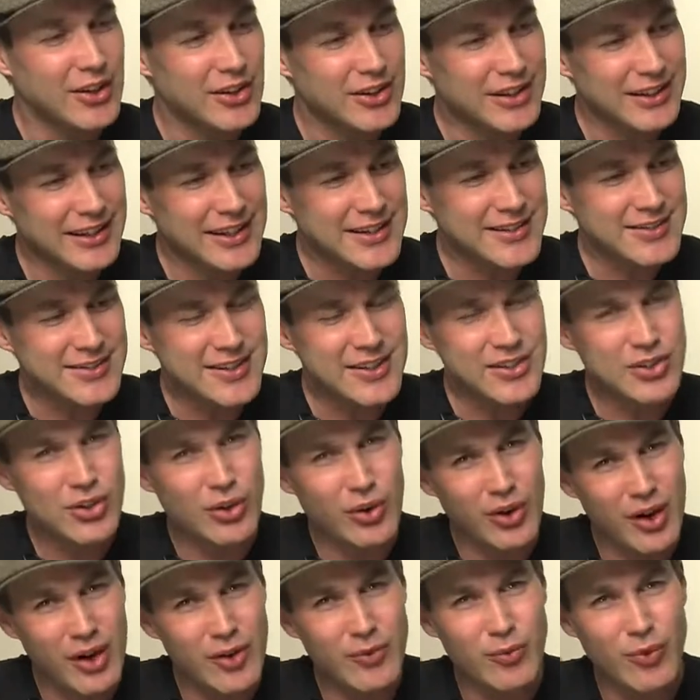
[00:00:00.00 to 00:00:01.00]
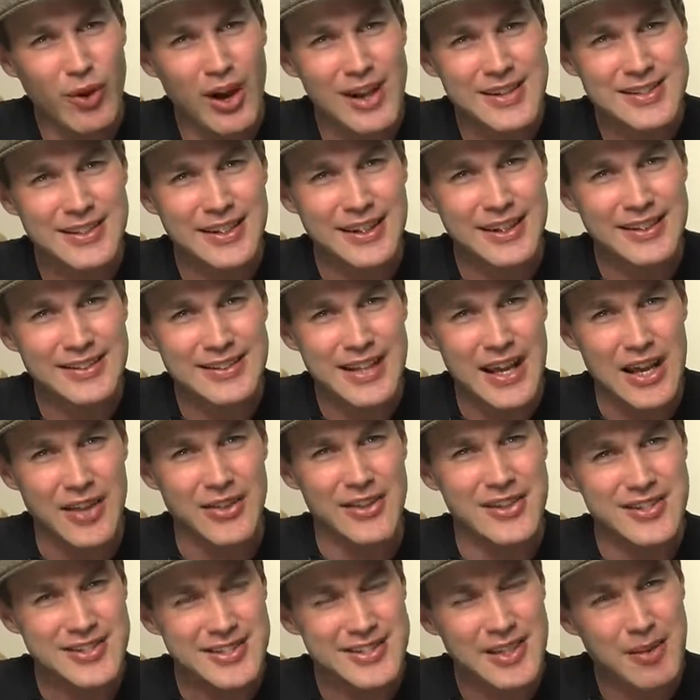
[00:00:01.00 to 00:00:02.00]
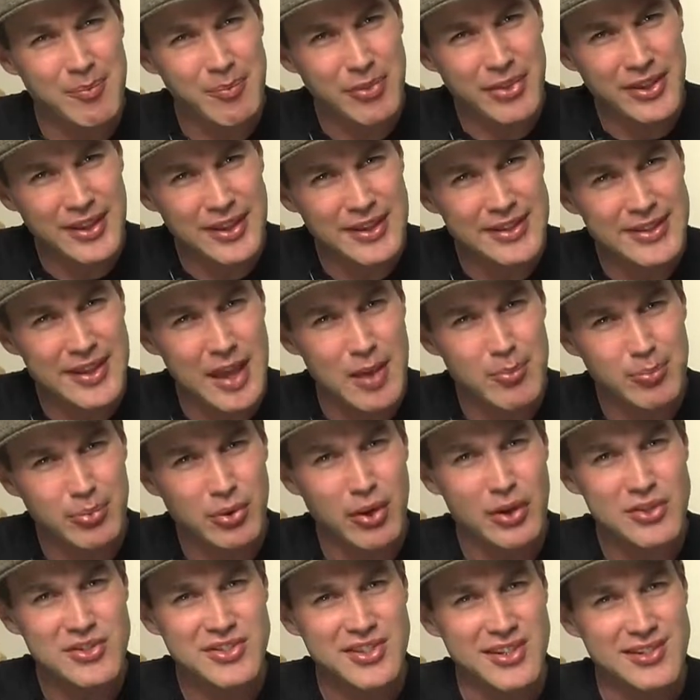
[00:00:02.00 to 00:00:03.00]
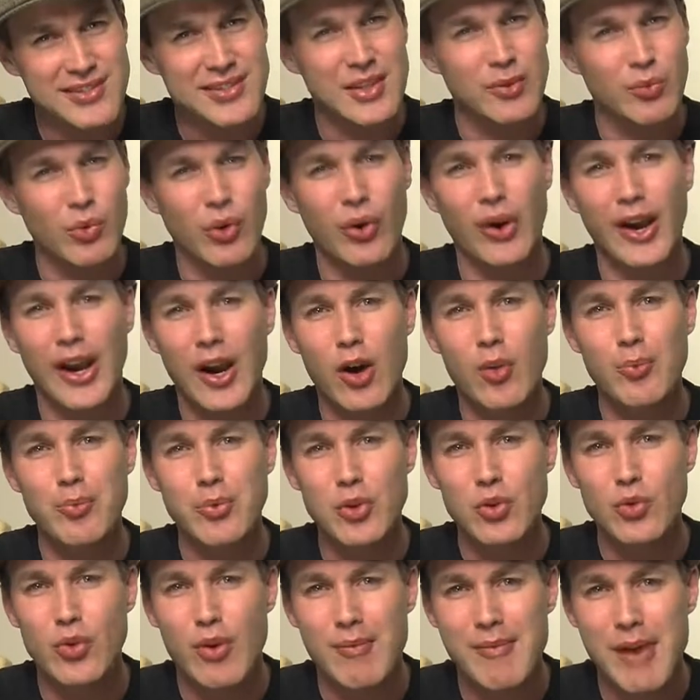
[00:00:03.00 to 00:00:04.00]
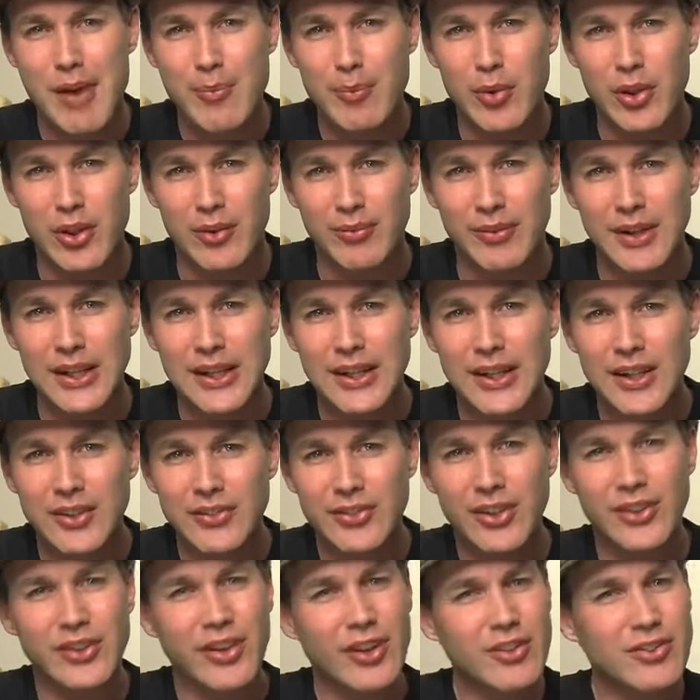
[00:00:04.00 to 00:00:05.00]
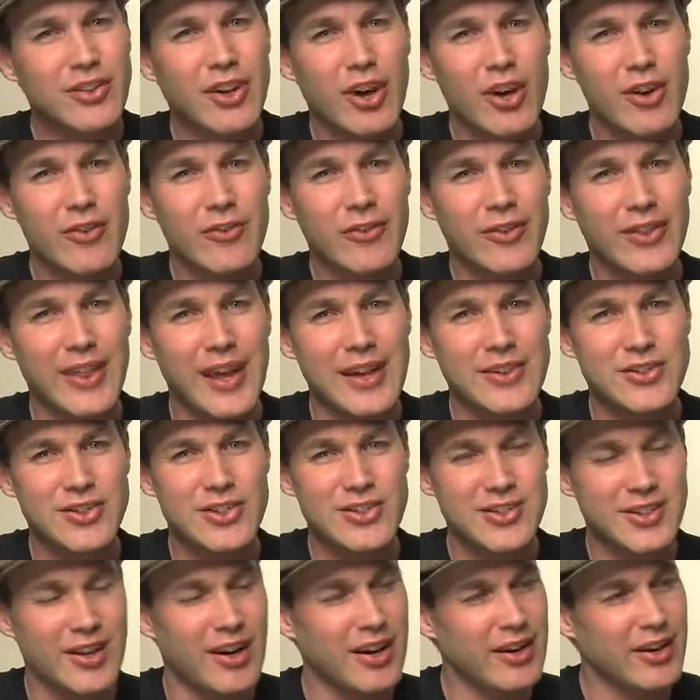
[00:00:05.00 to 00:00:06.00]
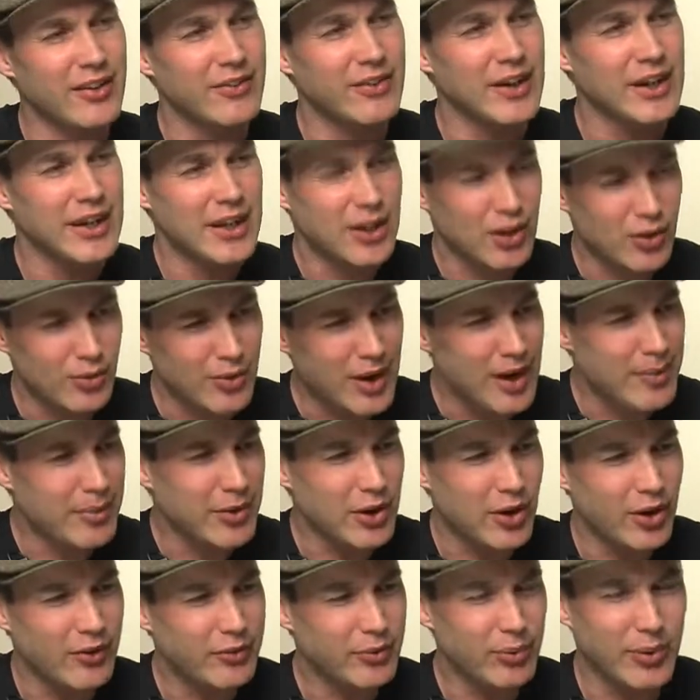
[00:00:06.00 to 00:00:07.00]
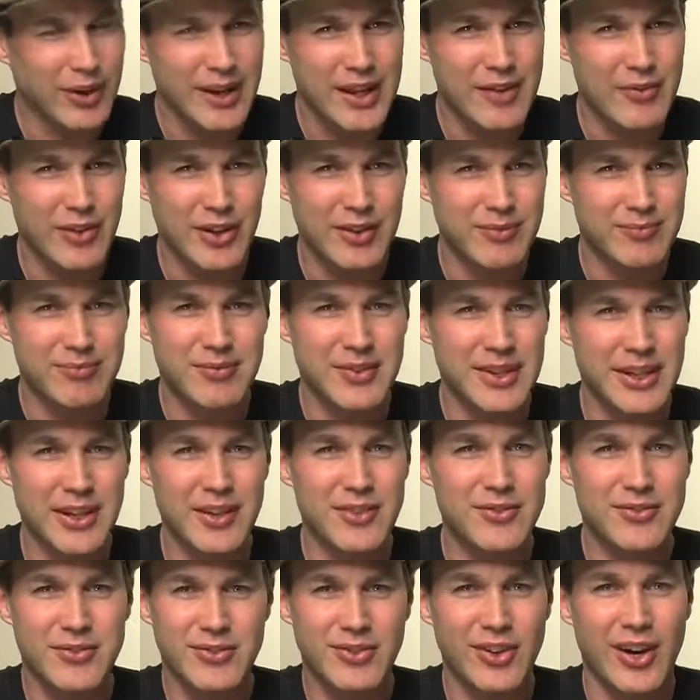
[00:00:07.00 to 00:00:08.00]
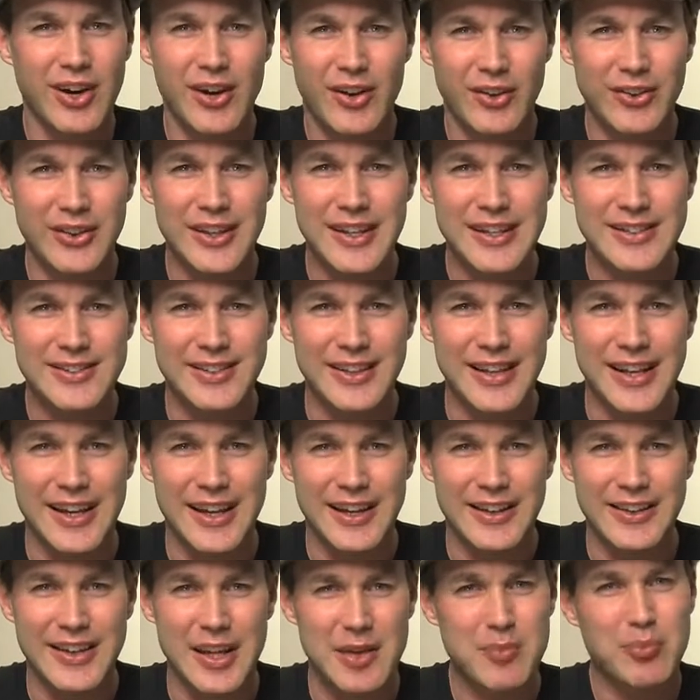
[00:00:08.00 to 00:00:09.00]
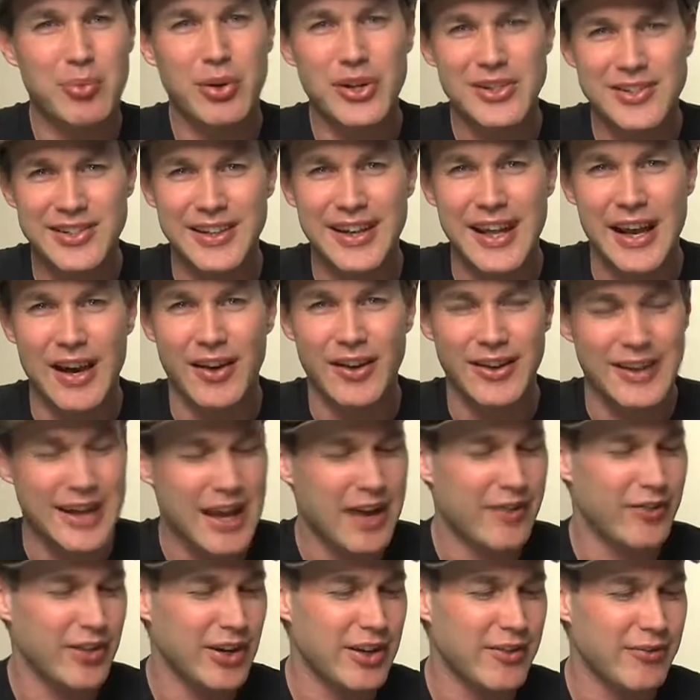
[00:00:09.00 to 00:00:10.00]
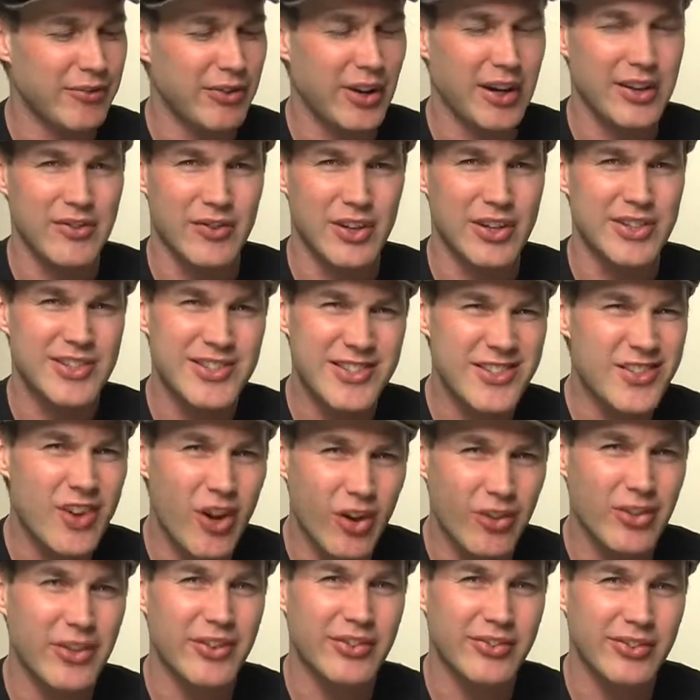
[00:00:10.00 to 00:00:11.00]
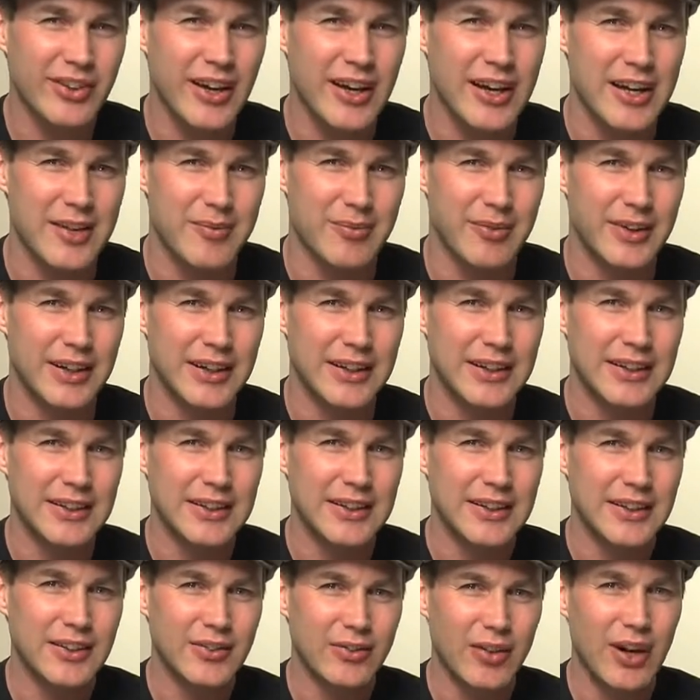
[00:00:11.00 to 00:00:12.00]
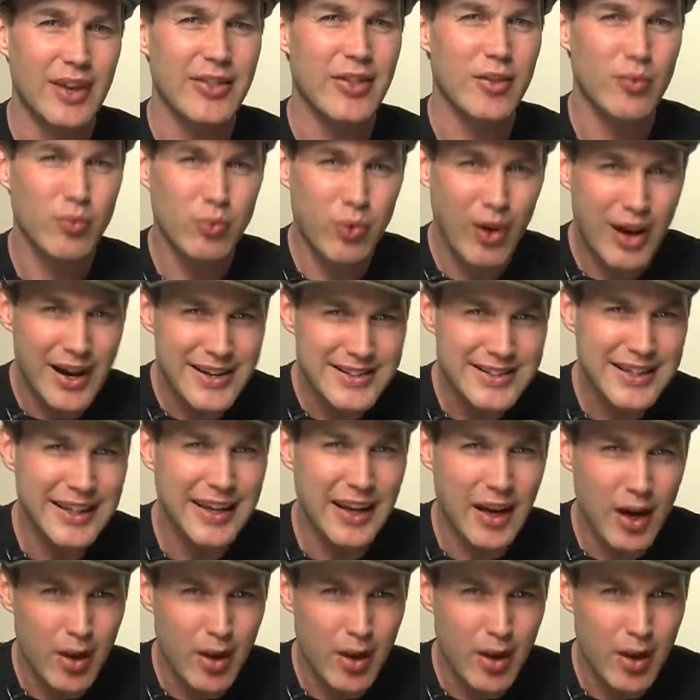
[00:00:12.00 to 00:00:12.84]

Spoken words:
you're listening to it and writing it down. There's something in that process that will help you remember them. So don't go for that, just kind of grab it off whatever, you know, site on the internet and then print it out and have it in front of you. It's not the same, right? The writing